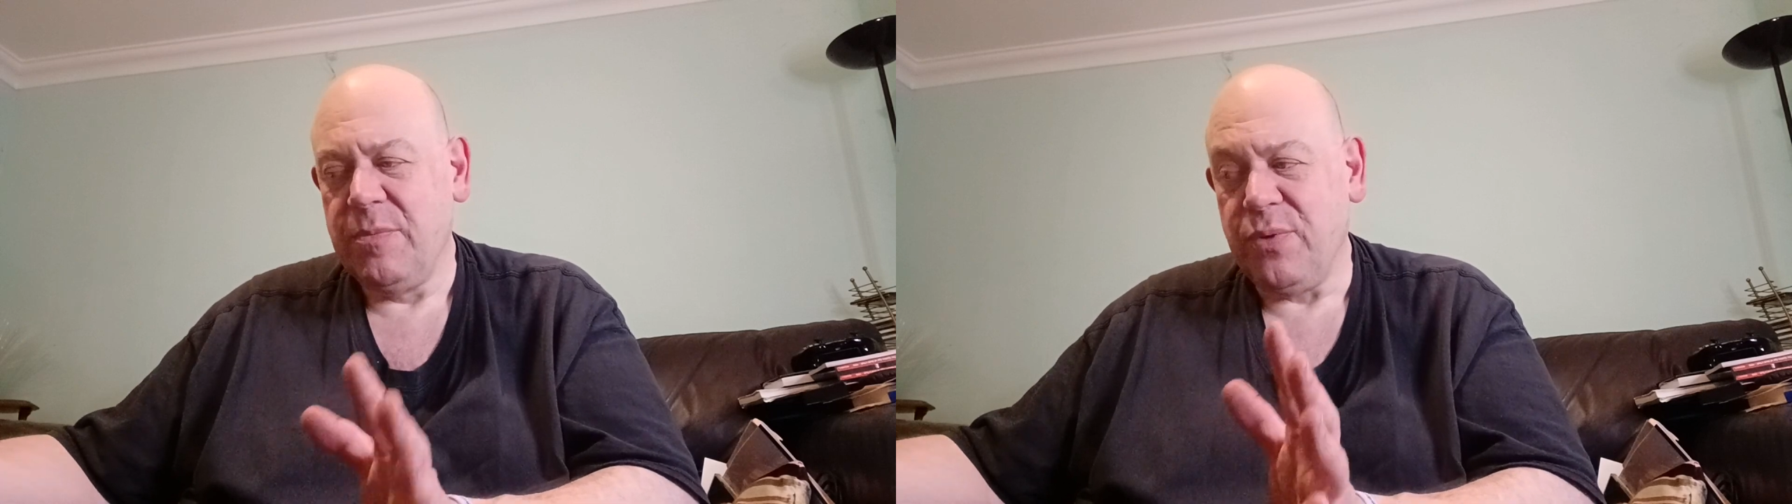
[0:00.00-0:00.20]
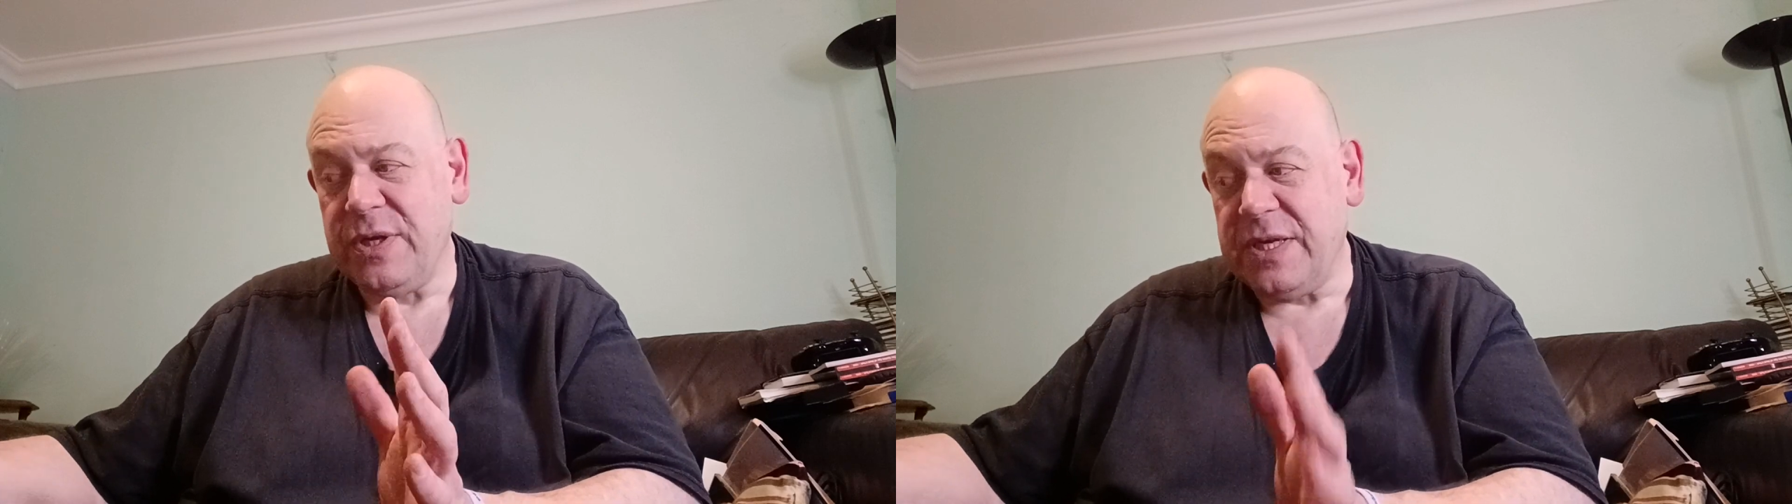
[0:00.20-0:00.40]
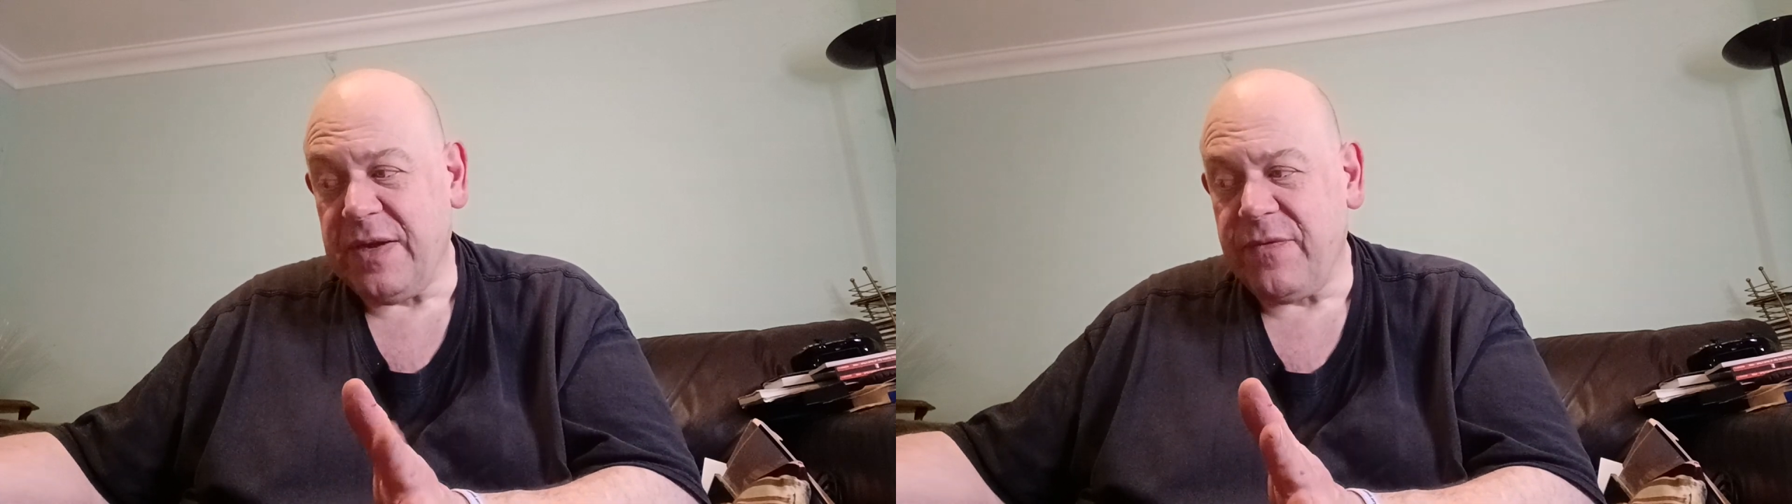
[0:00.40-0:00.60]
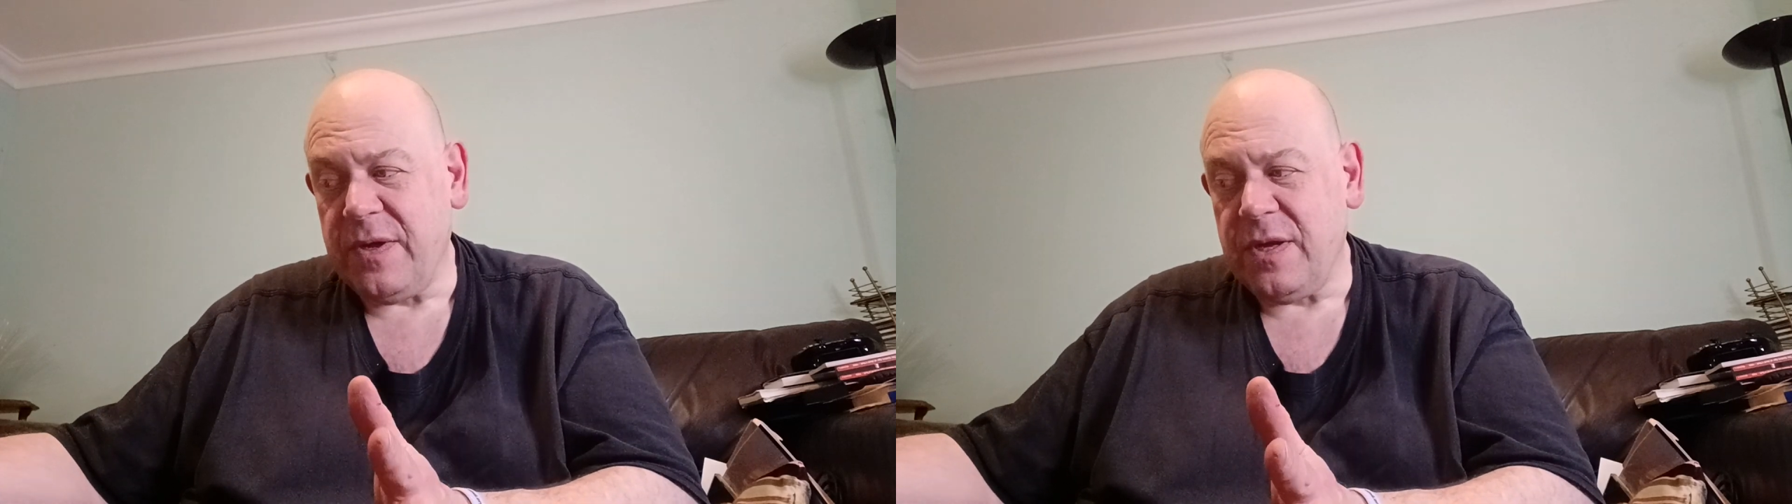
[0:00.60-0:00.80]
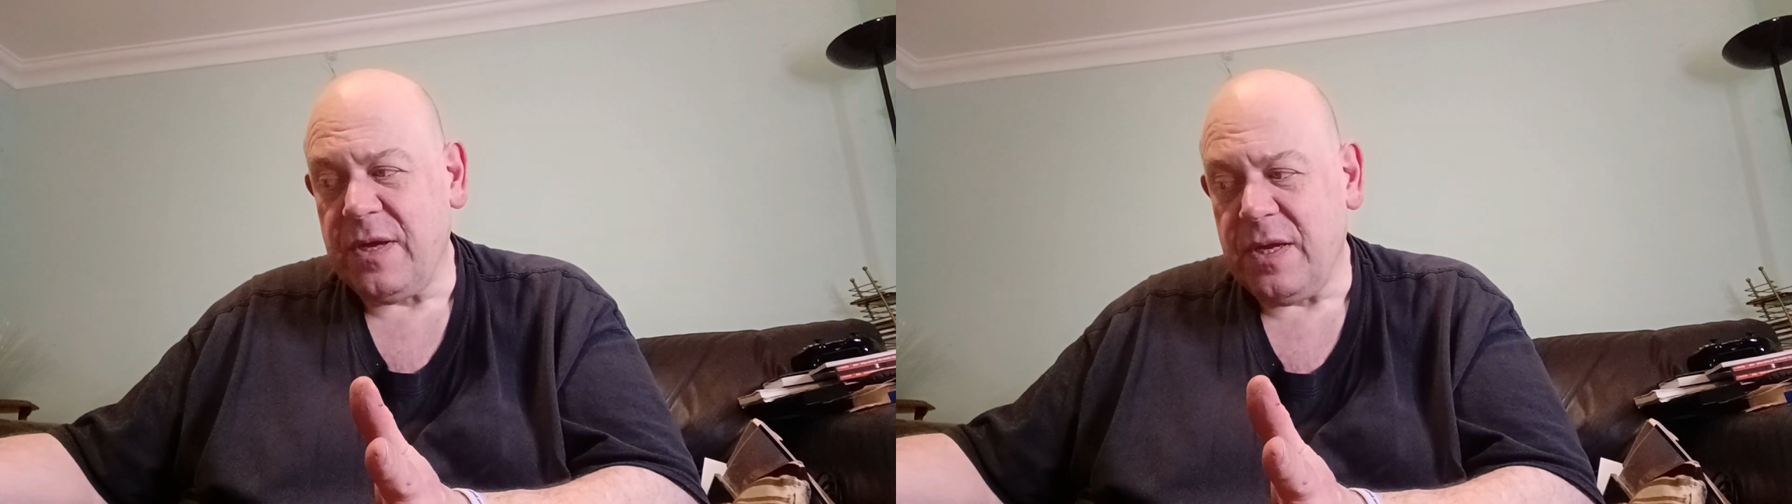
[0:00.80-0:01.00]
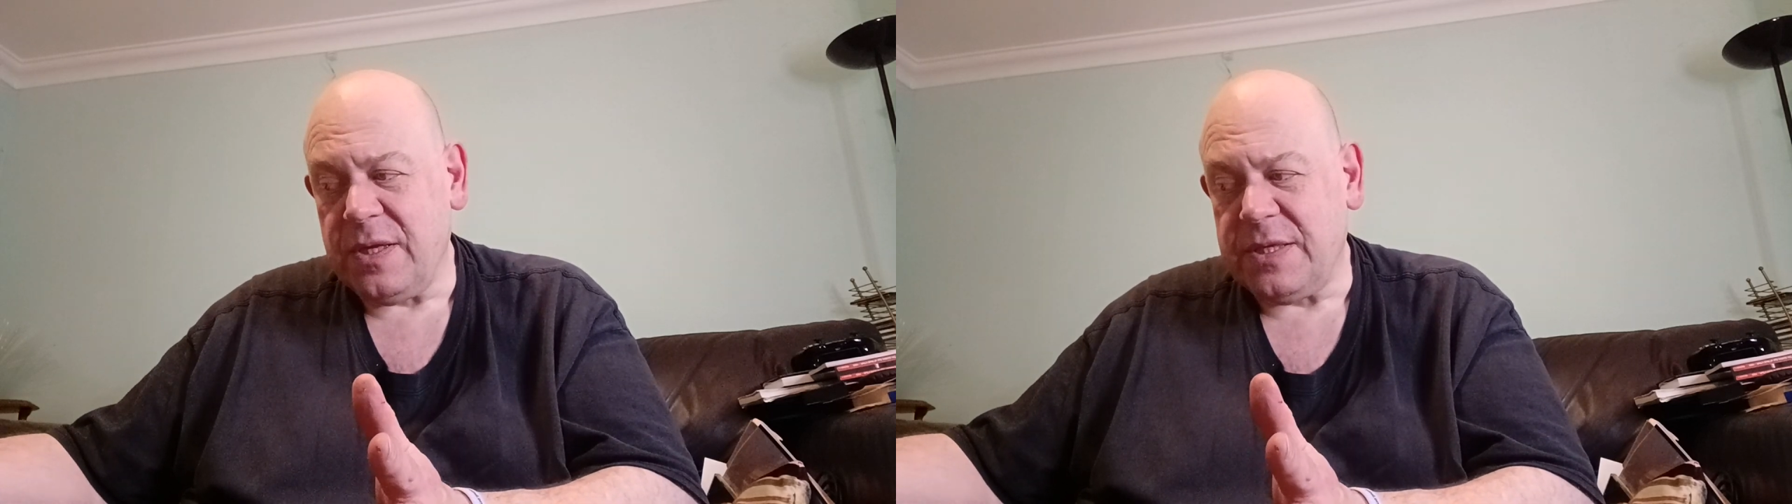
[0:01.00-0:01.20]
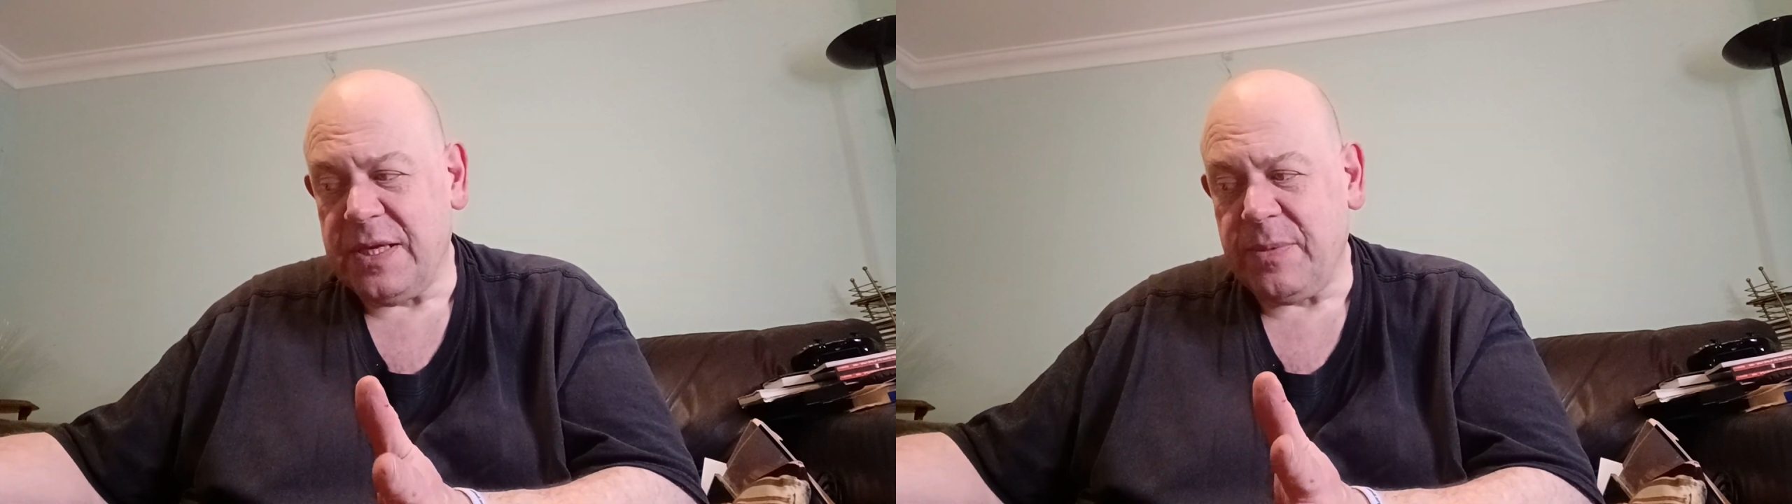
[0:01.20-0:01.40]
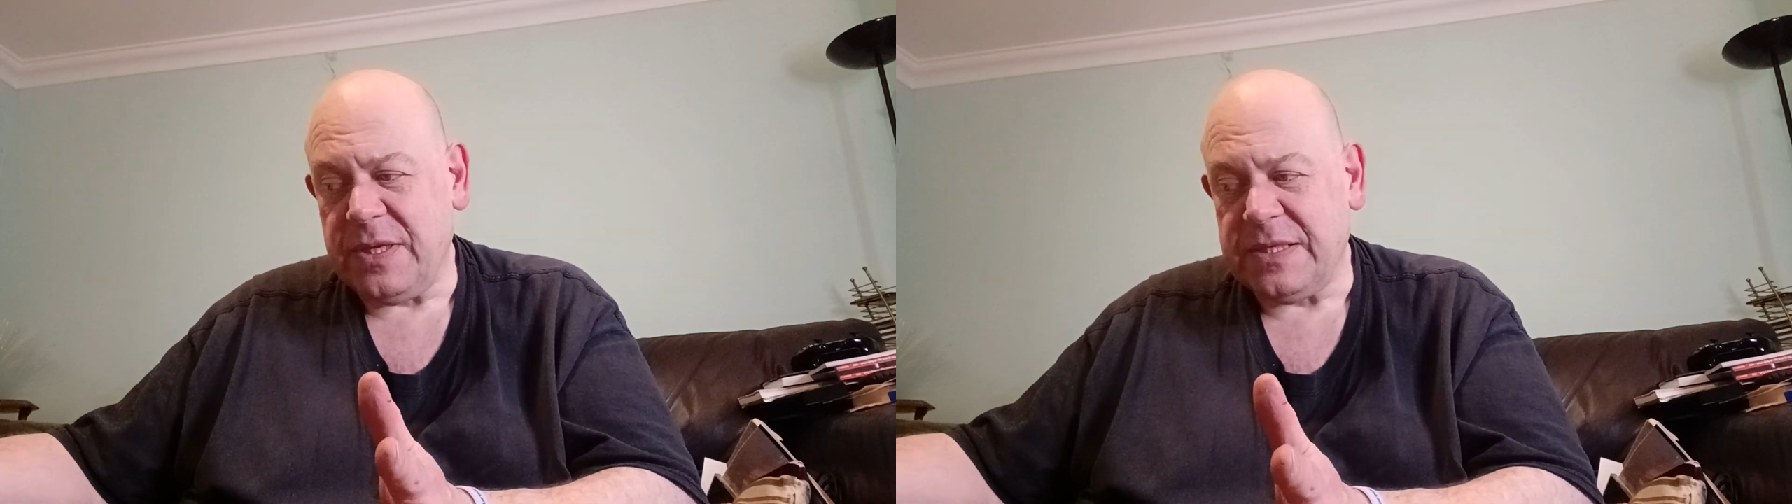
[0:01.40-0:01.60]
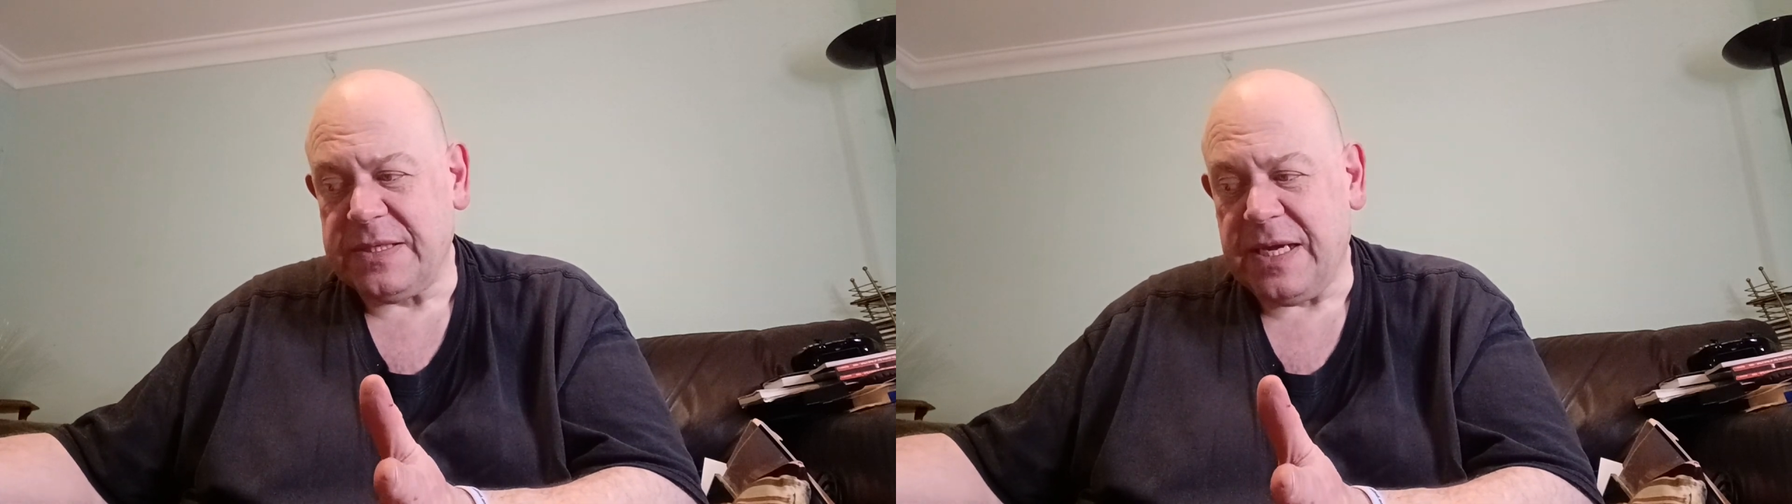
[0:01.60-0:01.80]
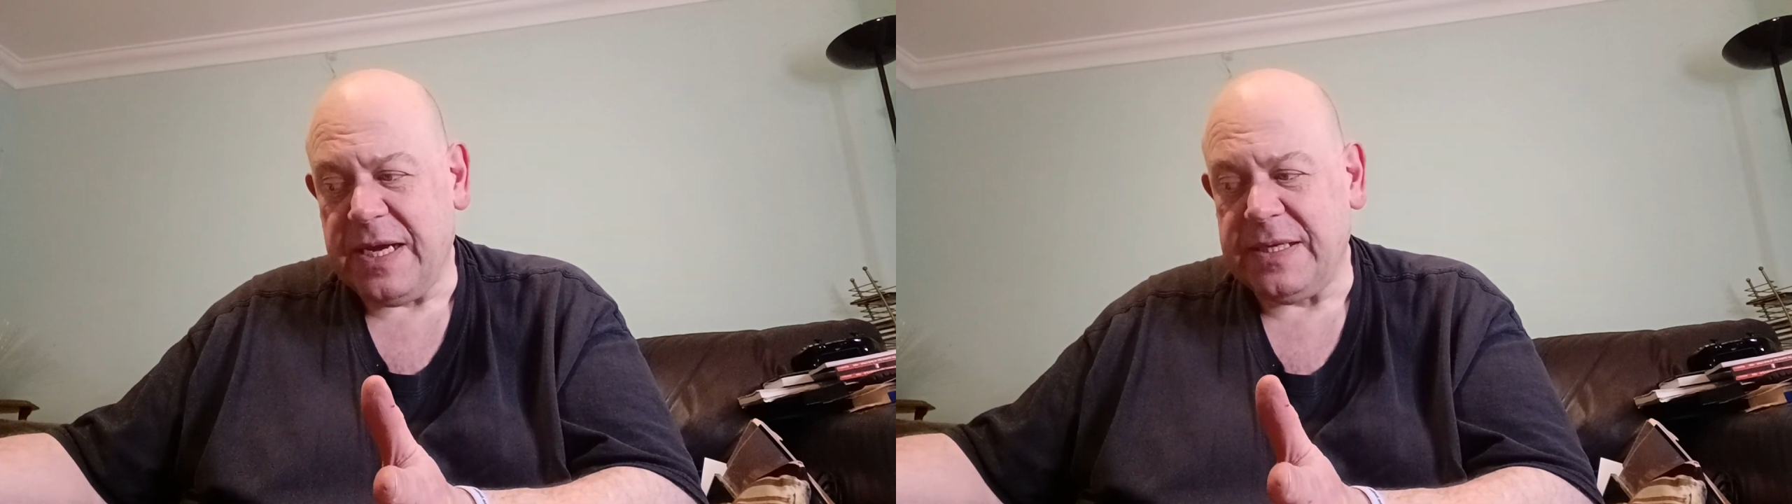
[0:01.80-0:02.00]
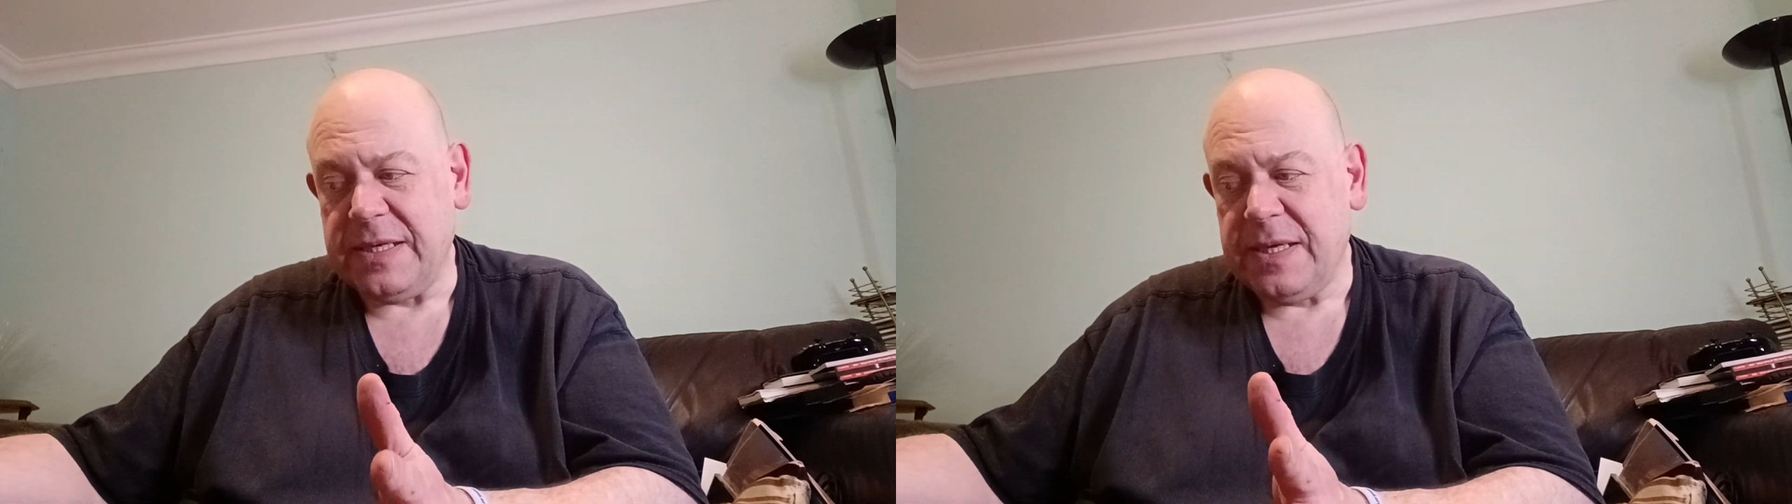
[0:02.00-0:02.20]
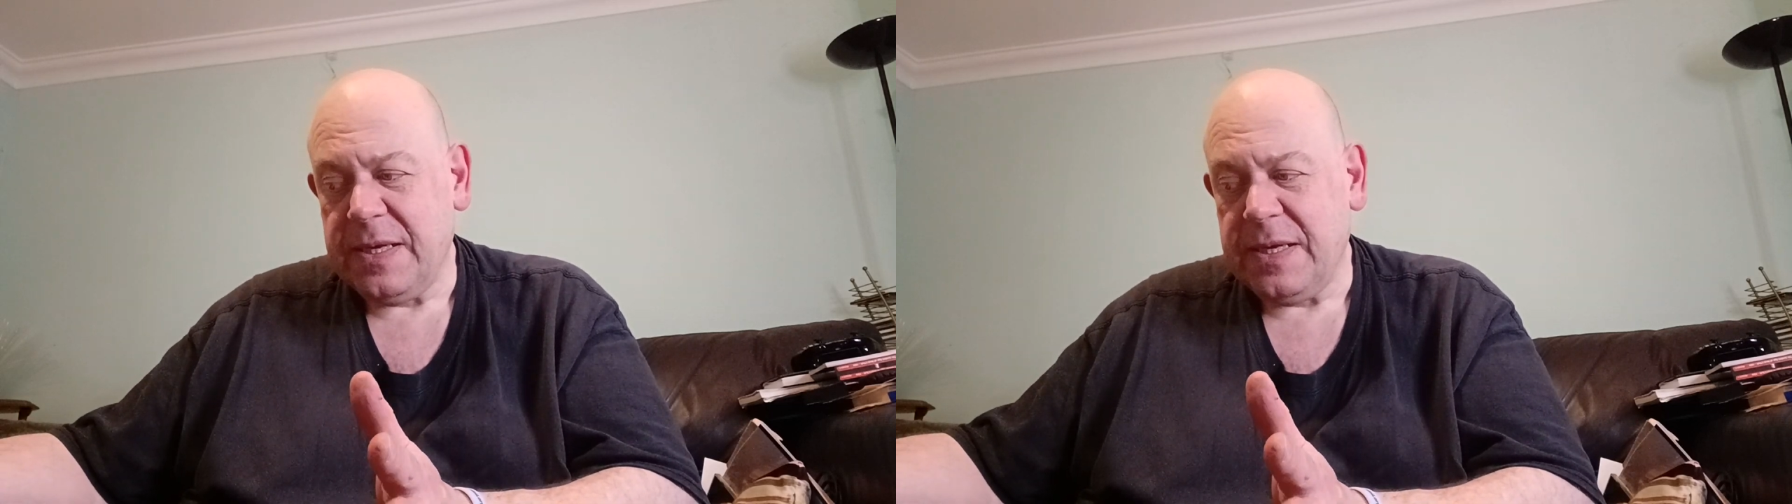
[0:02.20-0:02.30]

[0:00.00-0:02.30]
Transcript: but he did have a, a table at the side